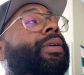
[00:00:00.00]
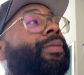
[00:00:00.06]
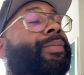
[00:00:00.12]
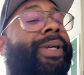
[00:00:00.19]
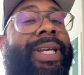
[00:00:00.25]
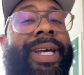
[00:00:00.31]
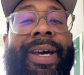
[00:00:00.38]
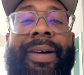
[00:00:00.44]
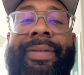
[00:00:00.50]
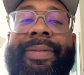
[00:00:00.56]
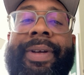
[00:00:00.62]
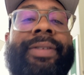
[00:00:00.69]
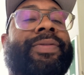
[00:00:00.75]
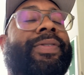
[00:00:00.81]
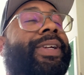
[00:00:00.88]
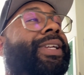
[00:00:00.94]
But yeah,
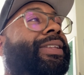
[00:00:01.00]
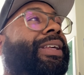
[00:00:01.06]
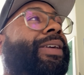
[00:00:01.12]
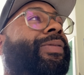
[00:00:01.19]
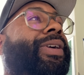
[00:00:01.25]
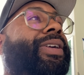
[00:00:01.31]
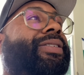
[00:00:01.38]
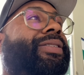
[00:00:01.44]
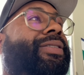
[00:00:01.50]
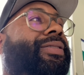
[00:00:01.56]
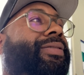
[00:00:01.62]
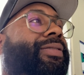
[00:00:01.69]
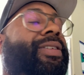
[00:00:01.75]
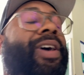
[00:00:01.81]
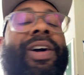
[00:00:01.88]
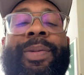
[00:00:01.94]
it's funny thing we
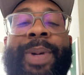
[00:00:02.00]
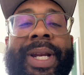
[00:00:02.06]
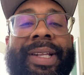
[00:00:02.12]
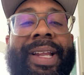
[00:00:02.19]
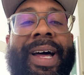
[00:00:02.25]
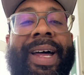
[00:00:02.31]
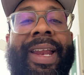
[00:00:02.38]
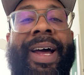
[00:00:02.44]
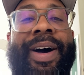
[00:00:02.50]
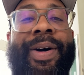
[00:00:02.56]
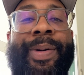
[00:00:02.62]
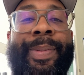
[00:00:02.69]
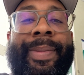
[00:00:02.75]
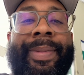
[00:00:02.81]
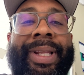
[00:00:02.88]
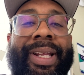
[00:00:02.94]
talk about a lot how
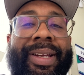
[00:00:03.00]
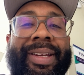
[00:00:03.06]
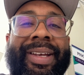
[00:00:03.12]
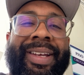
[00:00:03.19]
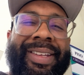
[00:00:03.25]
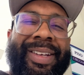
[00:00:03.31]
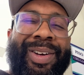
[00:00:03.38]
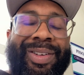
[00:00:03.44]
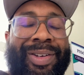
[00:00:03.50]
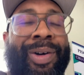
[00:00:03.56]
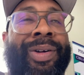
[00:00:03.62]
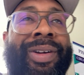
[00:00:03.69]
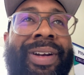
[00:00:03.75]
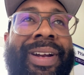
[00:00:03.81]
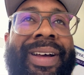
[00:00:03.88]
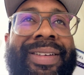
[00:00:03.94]
Melinda, the girls are
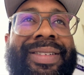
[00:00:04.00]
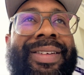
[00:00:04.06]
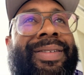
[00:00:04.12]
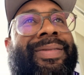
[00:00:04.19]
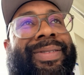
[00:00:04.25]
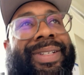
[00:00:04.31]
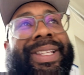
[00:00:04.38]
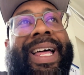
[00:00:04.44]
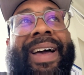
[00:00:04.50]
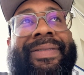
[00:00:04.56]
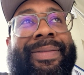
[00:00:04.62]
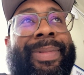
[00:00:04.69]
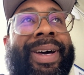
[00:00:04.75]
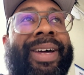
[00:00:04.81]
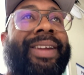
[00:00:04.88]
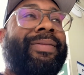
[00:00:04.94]
older now, so we laugh
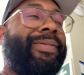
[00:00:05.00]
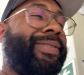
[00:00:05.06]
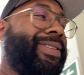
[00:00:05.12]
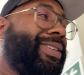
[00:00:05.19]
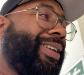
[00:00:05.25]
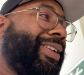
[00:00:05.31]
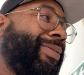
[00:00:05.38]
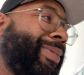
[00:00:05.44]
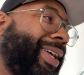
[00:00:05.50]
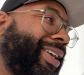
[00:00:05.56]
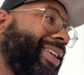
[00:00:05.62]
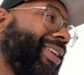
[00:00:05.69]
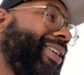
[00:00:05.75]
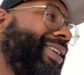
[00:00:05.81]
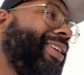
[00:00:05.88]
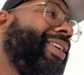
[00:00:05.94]
about it. We tell them like
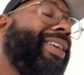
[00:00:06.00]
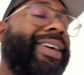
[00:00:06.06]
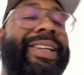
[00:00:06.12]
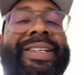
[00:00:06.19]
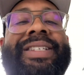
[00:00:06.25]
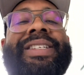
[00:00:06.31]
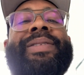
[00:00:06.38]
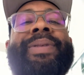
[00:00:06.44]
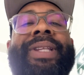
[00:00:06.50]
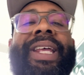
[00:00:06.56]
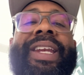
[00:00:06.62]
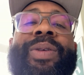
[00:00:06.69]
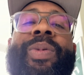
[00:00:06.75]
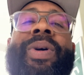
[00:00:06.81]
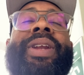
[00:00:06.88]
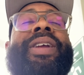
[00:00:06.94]
initially
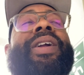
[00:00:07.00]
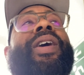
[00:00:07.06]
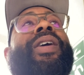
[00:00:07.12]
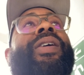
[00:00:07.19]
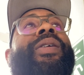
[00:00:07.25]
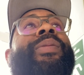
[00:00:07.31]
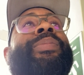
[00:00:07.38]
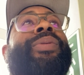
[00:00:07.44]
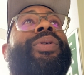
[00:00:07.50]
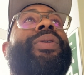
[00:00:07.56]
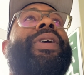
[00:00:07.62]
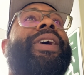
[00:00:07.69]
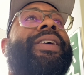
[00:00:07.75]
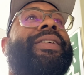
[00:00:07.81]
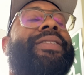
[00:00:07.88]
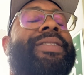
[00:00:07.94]
Melinda wanted all
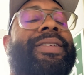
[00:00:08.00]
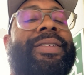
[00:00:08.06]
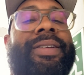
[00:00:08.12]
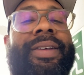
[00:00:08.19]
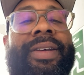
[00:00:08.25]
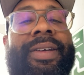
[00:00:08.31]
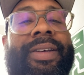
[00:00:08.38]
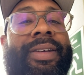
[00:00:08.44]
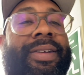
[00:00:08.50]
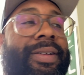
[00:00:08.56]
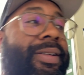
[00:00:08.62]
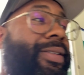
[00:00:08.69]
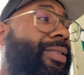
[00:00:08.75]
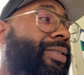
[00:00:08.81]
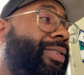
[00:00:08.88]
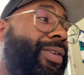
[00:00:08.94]
boys,
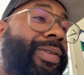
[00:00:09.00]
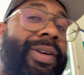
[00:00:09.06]
no